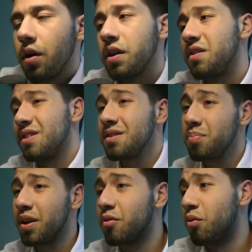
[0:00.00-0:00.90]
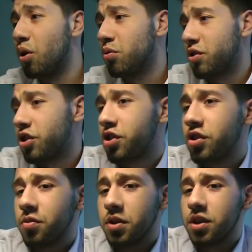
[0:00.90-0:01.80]
Alright, so he doesn't play
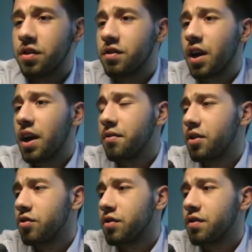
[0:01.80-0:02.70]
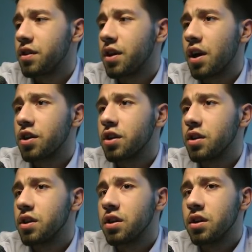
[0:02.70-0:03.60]
Roach, which is kind of interesting,
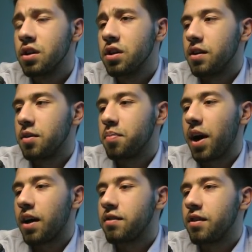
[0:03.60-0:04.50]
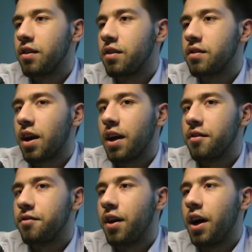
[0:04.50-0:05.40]
actually. I think passing here is kind
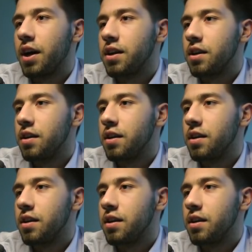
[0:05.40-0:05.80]
of fine.